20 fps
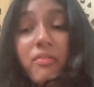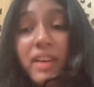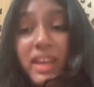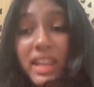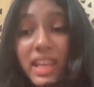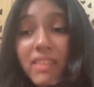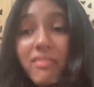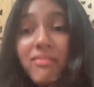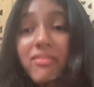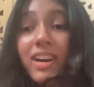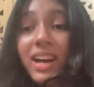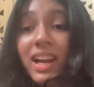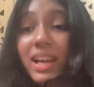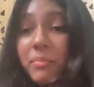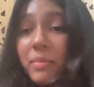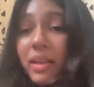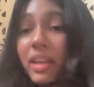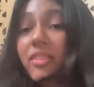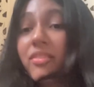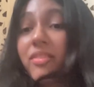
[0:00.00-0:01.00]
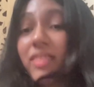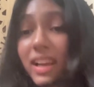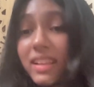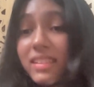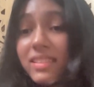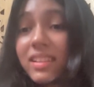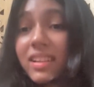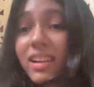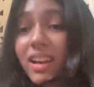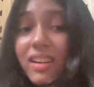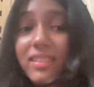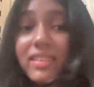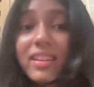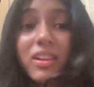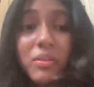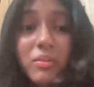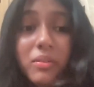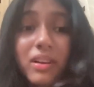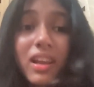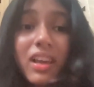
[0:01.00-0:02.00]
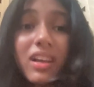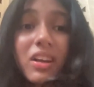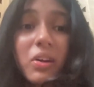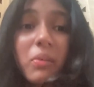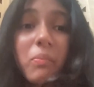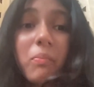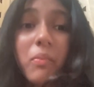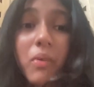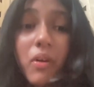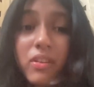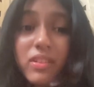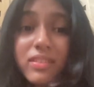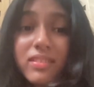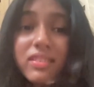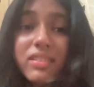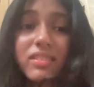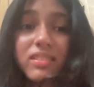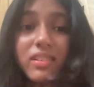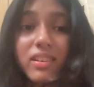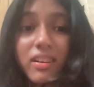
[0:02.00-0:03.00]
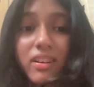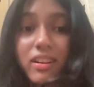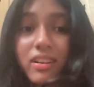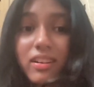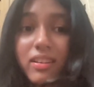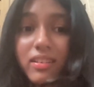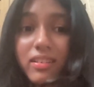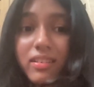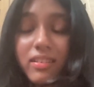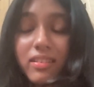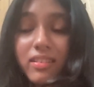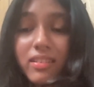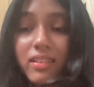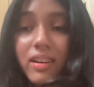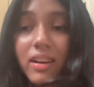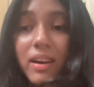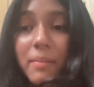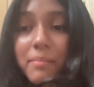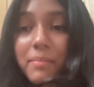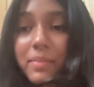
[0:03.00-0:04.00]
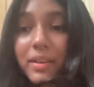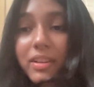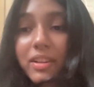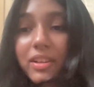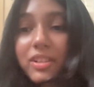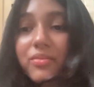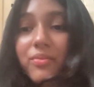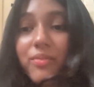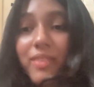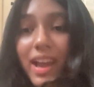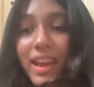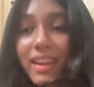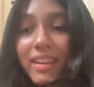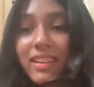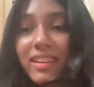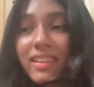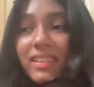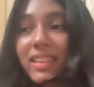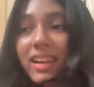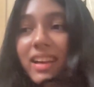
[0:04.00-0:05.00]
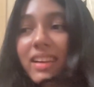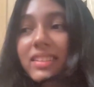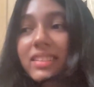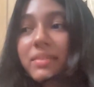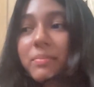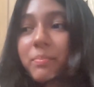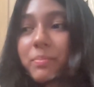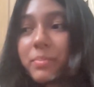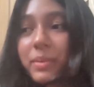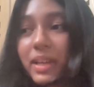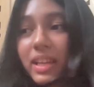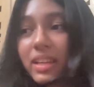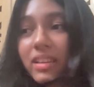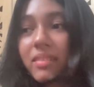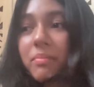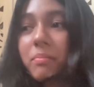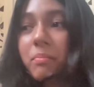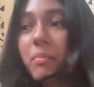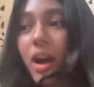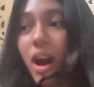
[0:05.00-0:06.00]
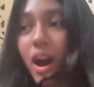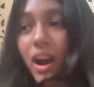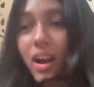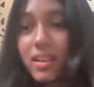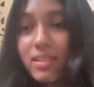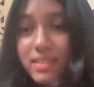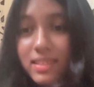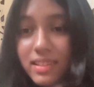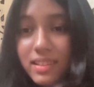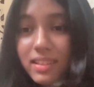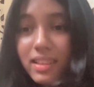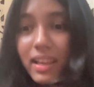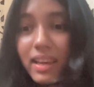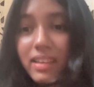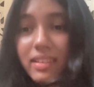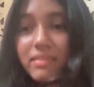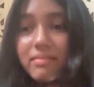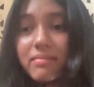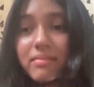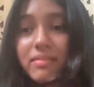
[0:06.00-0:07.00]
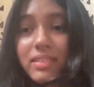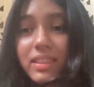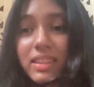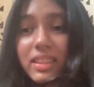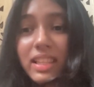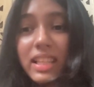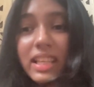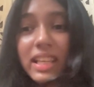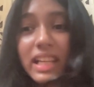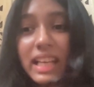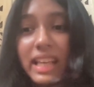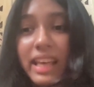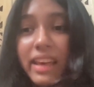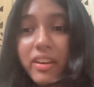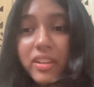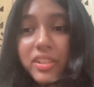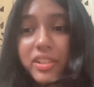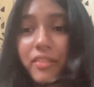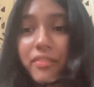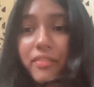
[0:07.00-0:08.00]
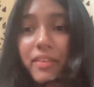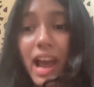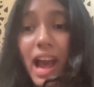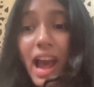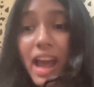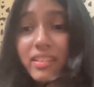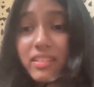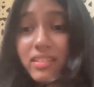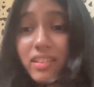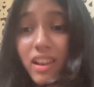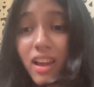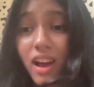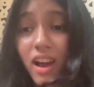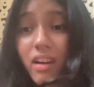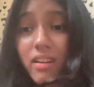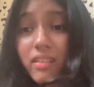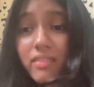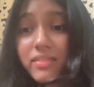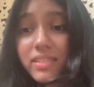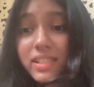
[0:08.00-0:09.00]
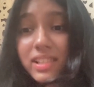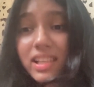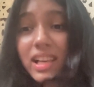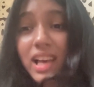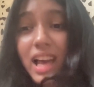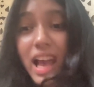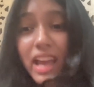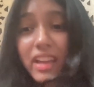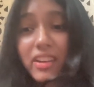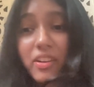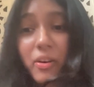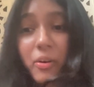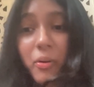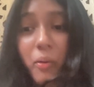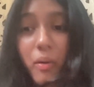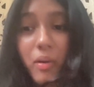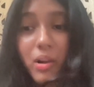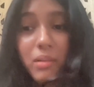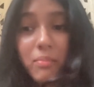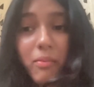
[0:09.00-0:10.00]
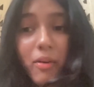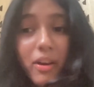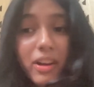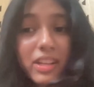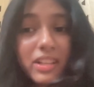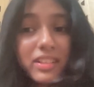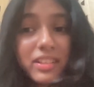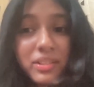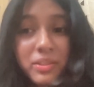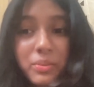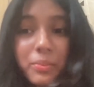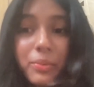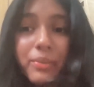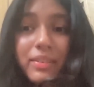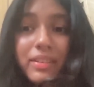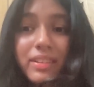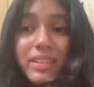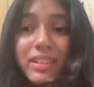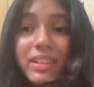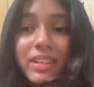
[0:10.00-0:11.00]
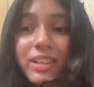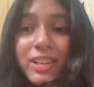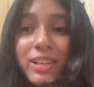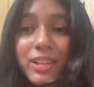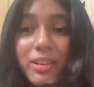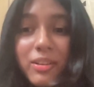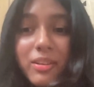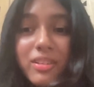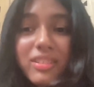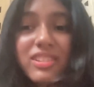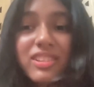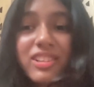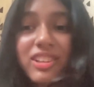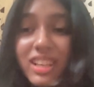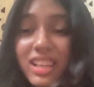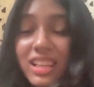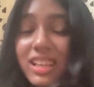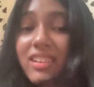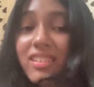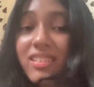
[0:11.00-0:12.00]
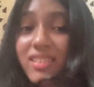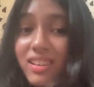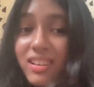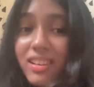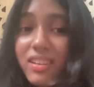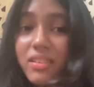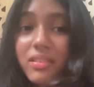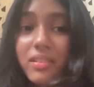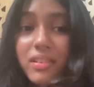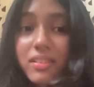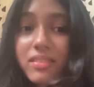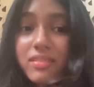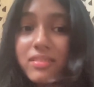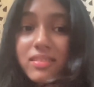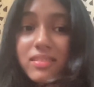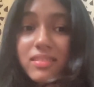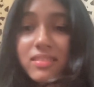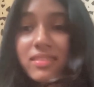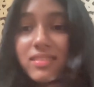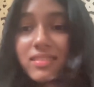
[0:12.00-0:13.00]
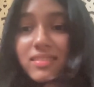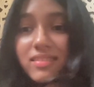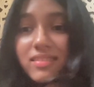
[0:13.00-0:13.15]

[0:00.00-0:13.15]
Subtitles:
Whenever I make resin art, I look like a monster because wearing that big mask and 3 layers of hand gloves and a whole body suit looks really ridiculous.